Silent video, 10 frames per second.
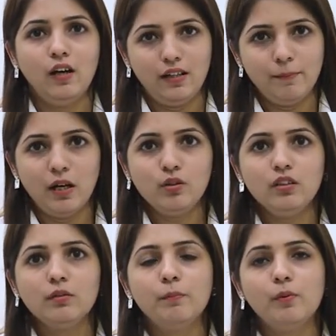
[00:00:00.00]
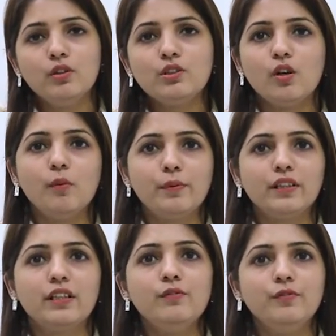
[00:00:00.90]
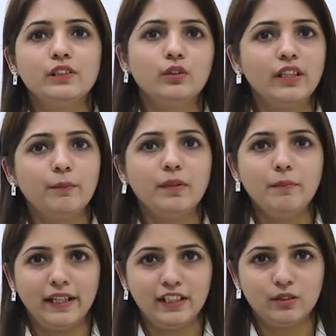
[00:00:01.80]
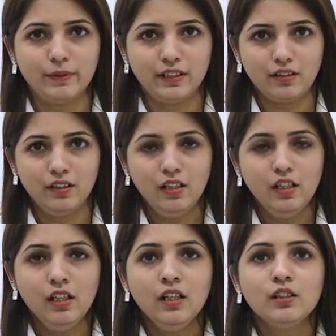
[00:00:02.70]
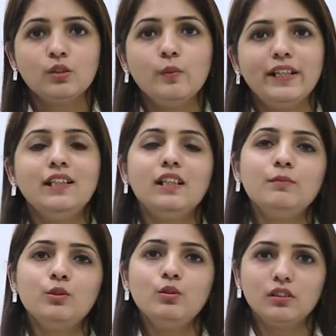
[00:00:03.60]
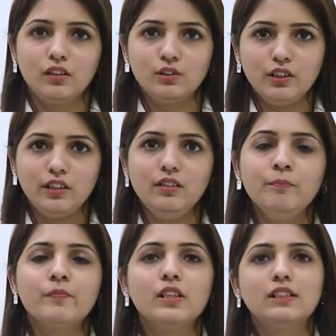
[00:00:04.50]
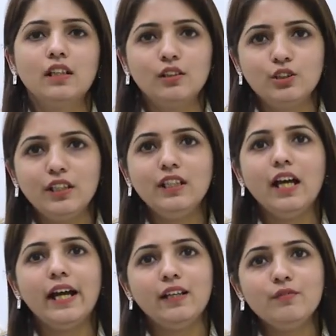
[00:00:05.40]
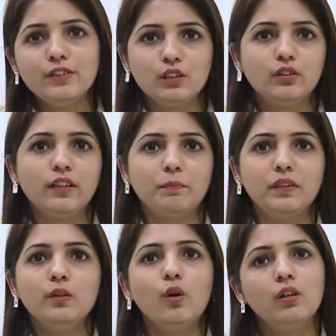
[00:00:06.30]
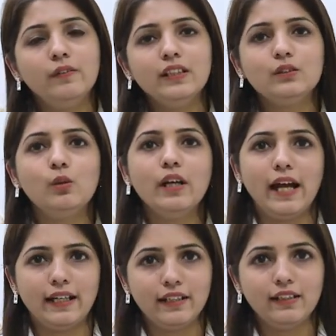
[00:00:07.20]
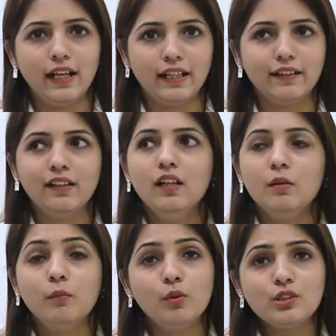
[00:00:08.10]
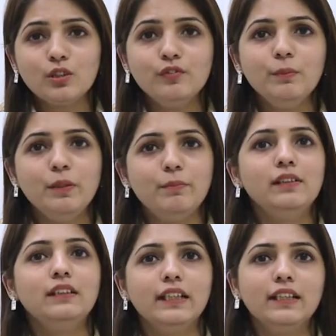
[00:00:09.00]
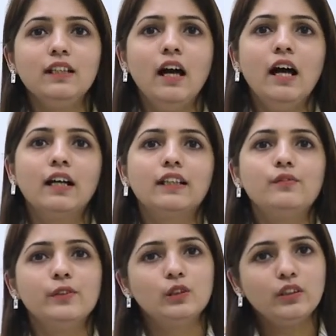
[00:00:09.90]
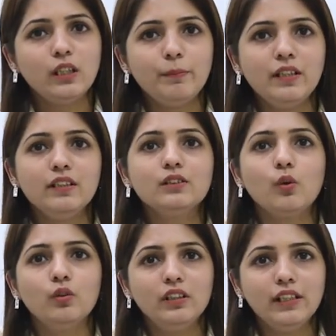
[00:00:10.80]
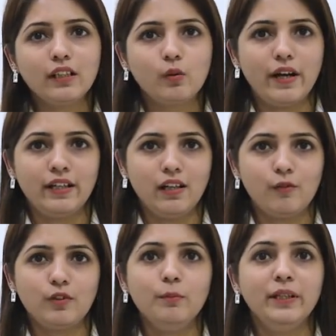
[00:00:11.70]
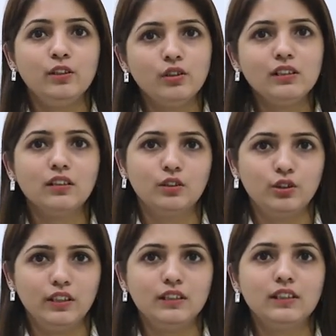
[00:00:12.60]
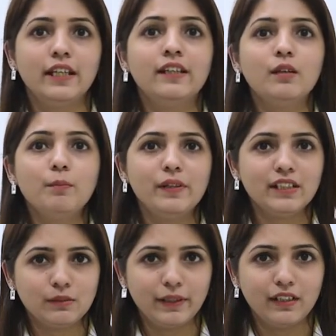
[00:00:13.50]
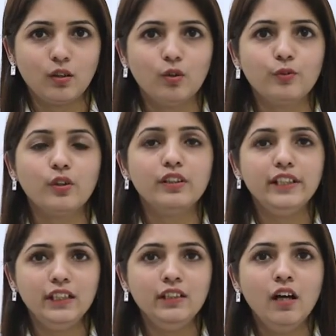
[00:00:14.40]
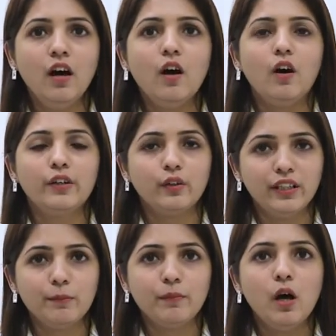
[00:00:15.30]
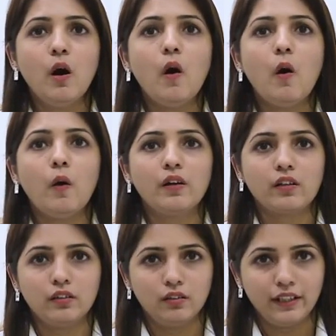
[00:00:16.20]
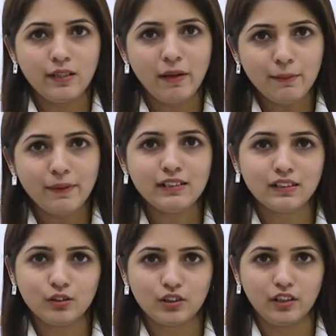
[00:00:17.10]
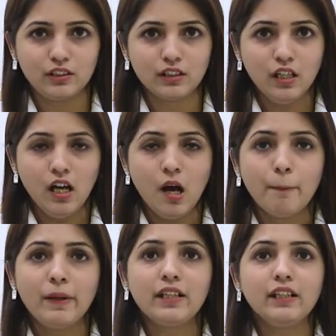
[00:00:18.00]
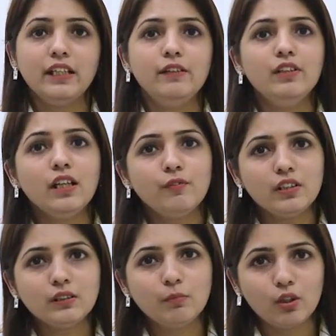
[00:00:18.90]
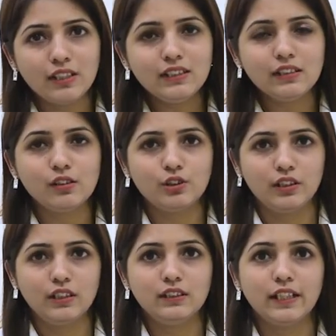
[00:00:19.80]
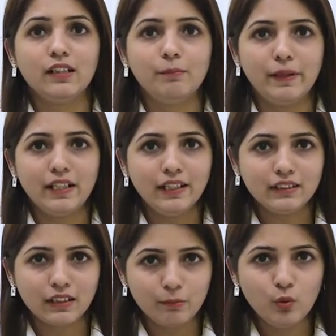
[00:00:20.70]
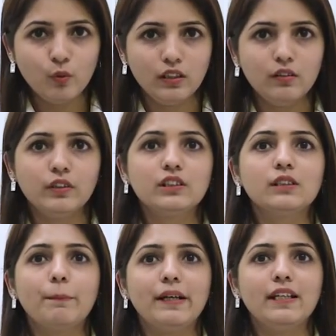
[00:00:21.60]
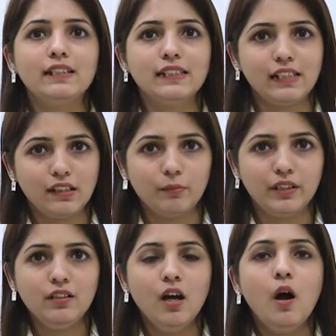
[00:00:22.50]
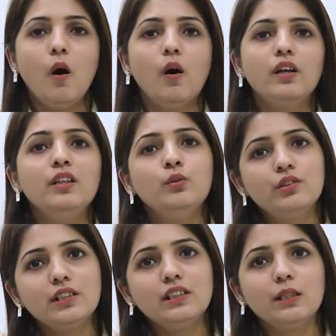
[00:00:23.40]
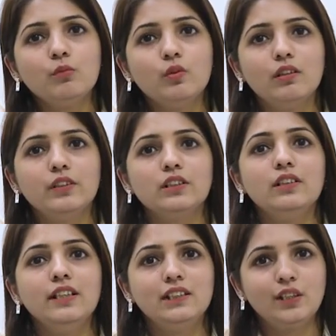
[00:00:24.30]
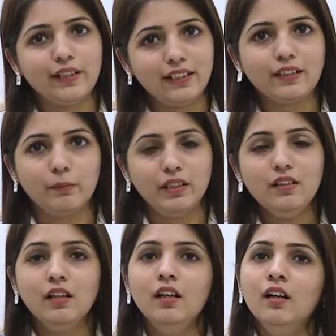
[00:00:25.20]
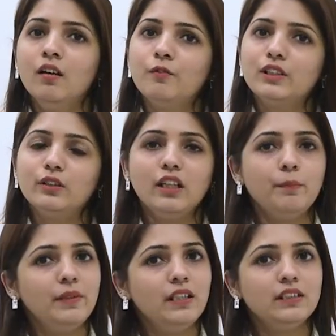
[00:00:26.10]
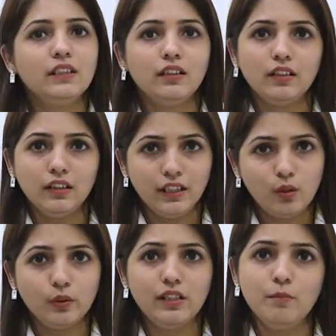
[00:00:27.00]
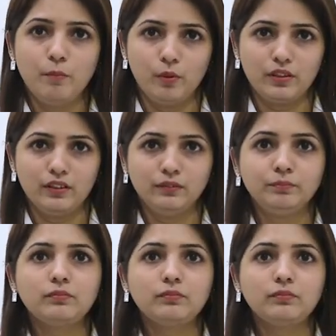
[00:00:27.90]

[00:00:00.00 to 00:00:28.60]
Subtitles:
about post-operative physiotherapy management. So when it comes to surgery and physiotherapy always go hand in hand. Most of the people think that physiotherapy is only required after major surgeries like replacement of your knee or your hip or like bypass surgeries. But even after smallest surgeries like appendix removal, which is appendicectomy, or uterus removal, which is hysterectomy, physiotherapy is equally important.